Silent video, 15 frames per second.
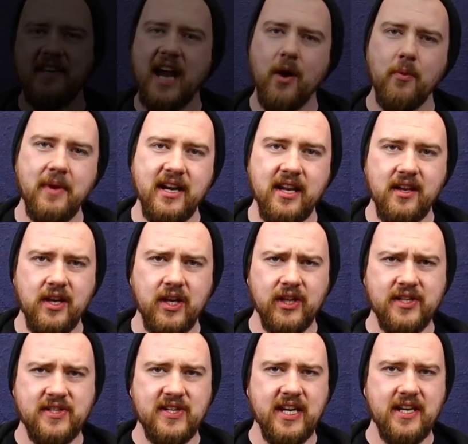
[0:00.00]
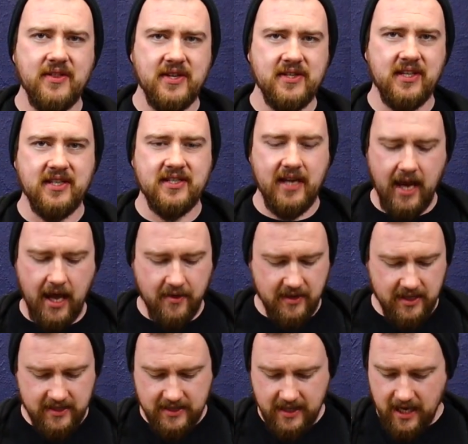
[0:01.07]
doubt many of you'll have seen this guitar.
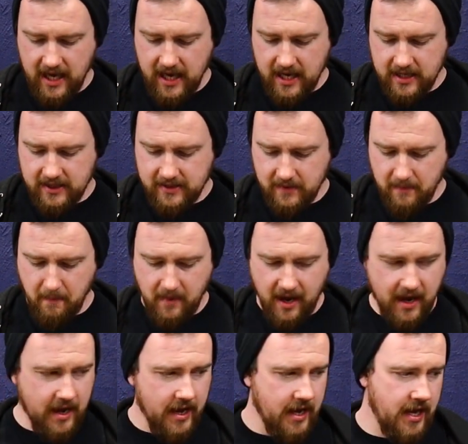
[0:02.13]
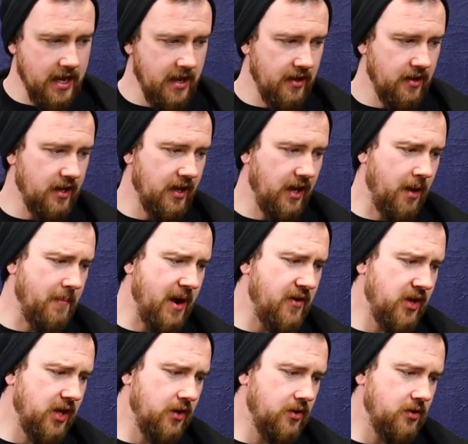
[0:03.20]
This is my
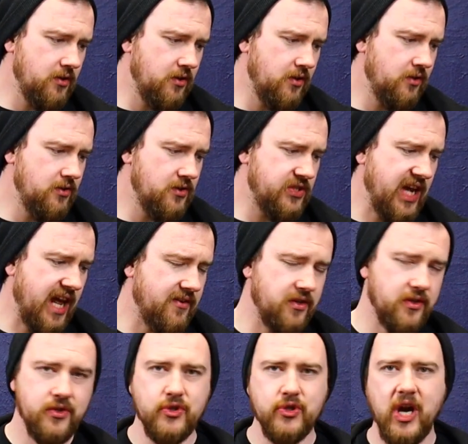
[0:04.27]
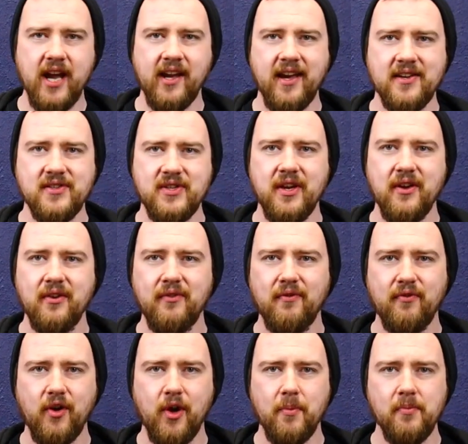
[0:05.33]
American Standard Stratocaster
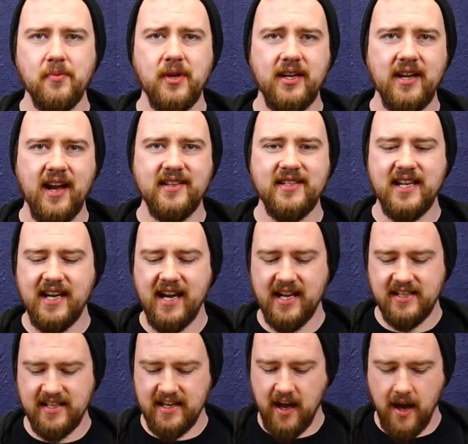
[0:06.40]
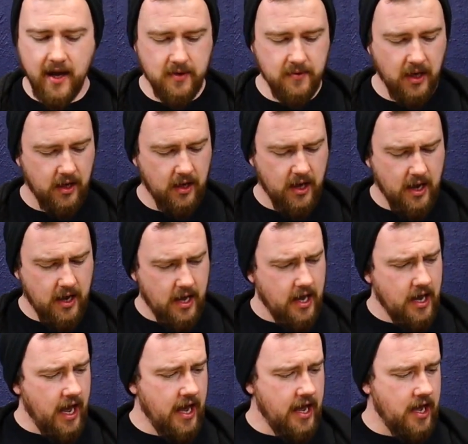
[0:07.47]
from 1989.
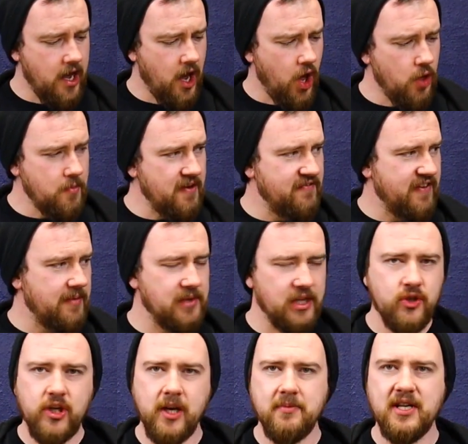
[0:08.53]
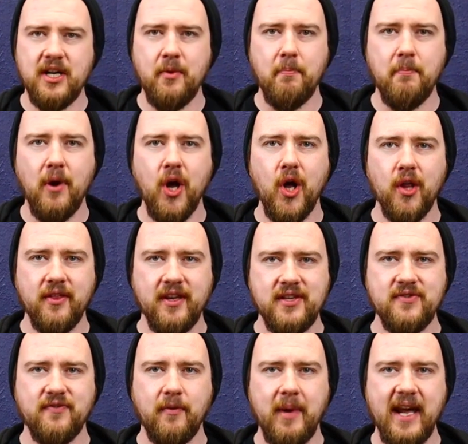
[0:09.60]
All my family chipped in and bought
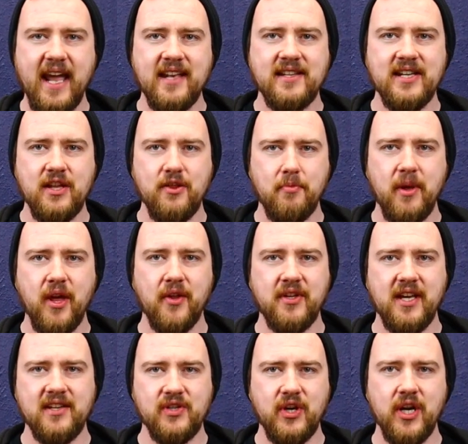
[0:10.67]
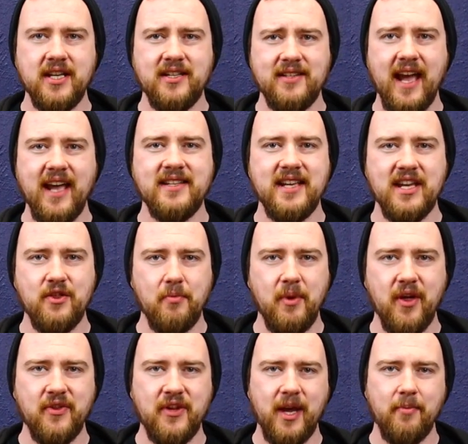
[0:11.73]
this for my 18th birthday as an 18th
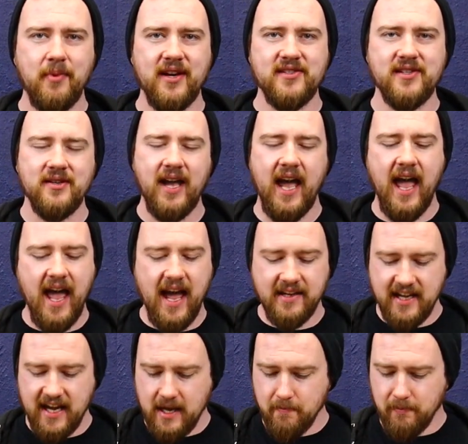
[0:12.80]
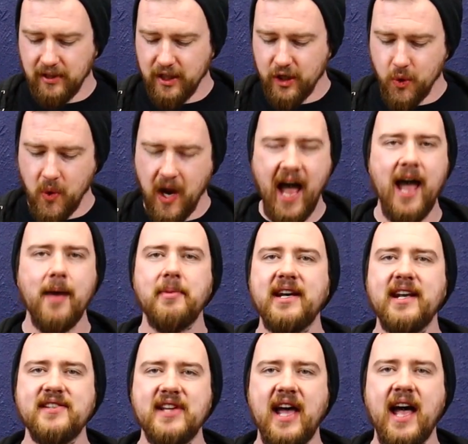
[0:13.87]
birthday present. I had a blue Ibanez